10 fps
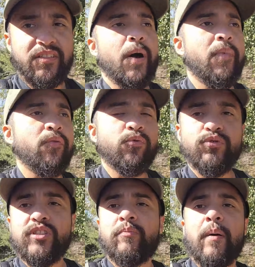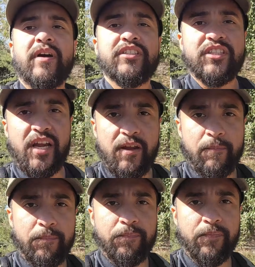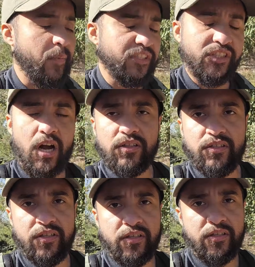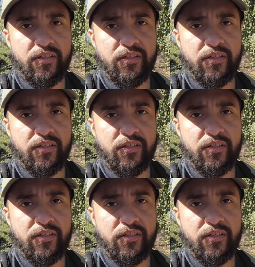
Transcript: by my wounds, by my shame, by my childhood,